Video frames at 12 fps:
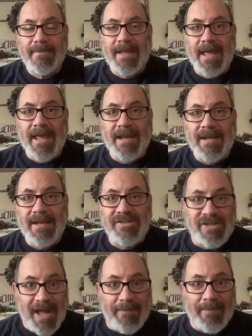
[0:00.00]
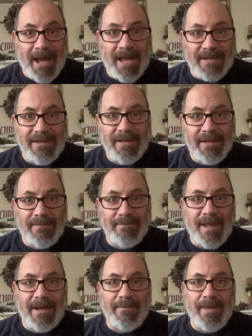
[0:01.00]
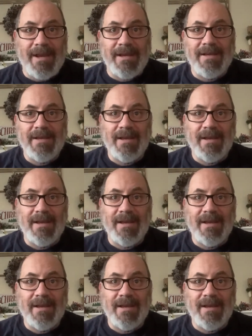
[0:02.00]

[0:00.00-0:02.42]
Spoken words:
And it's not mine. Many